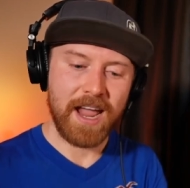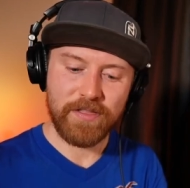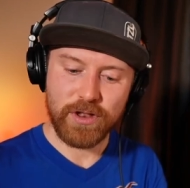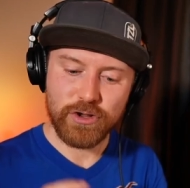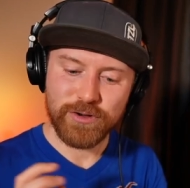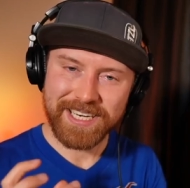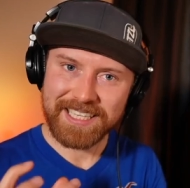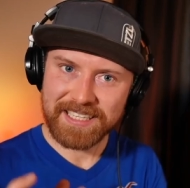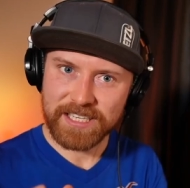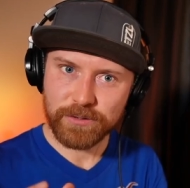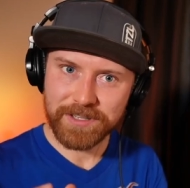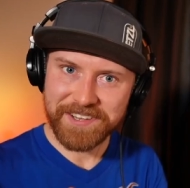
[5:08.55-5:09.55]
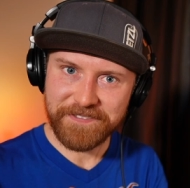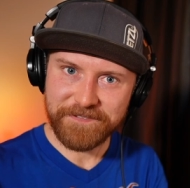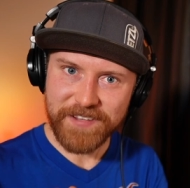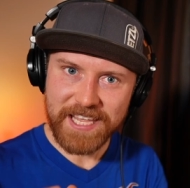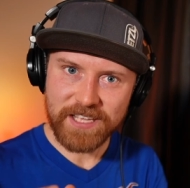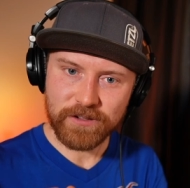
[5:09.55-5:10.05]
and then you can literally
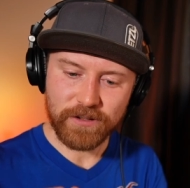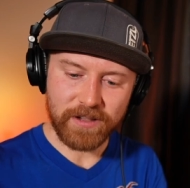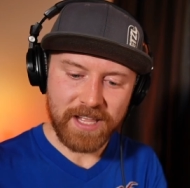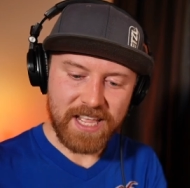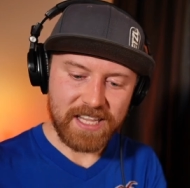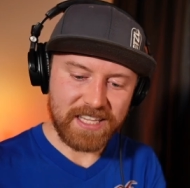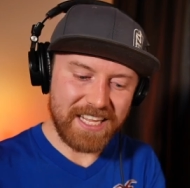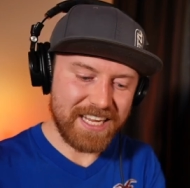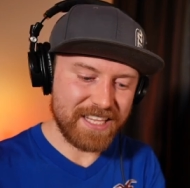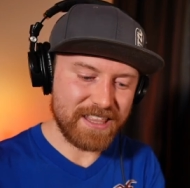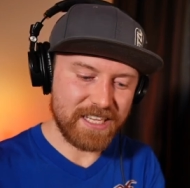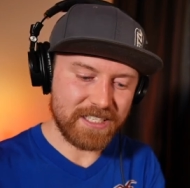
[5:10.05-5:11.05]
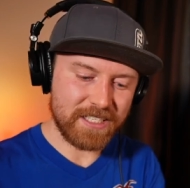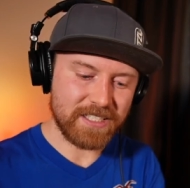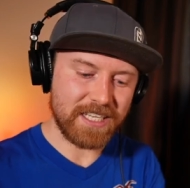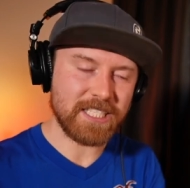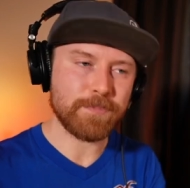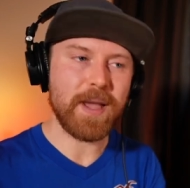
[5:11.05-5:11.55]
feel like
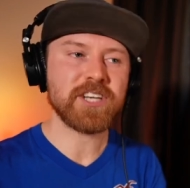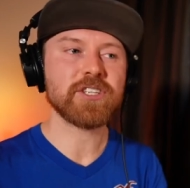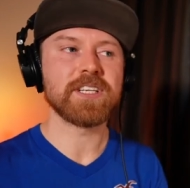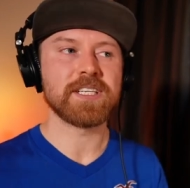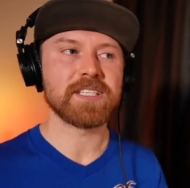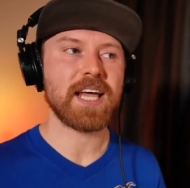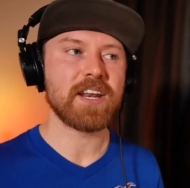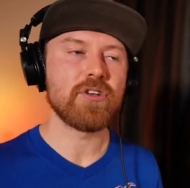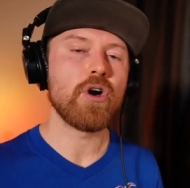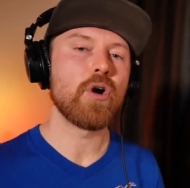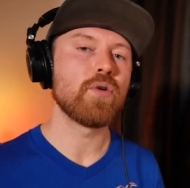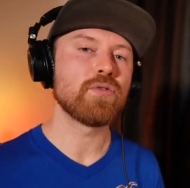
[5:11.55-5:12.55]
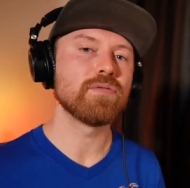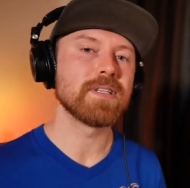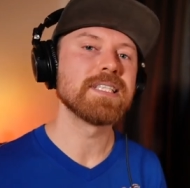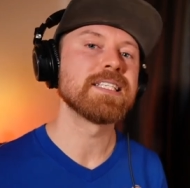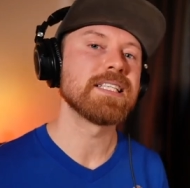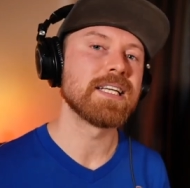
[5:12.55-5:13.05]
because especially because I know who
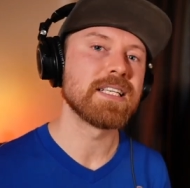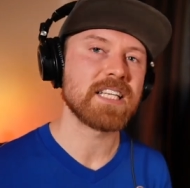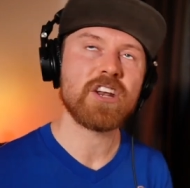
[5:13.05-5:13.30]
Lizzie is.